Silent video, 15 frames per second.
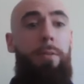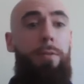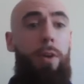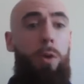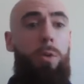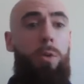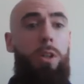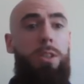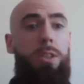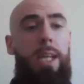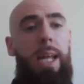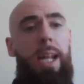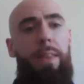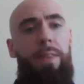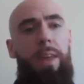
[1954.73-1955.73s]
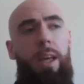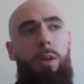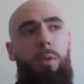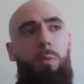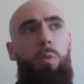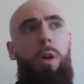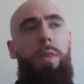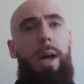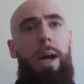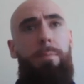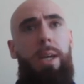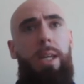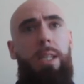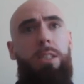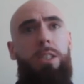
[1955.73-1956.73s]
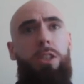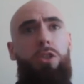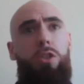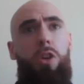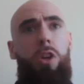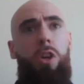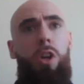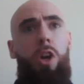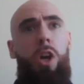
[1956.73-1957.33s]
focus. And I think what that means is that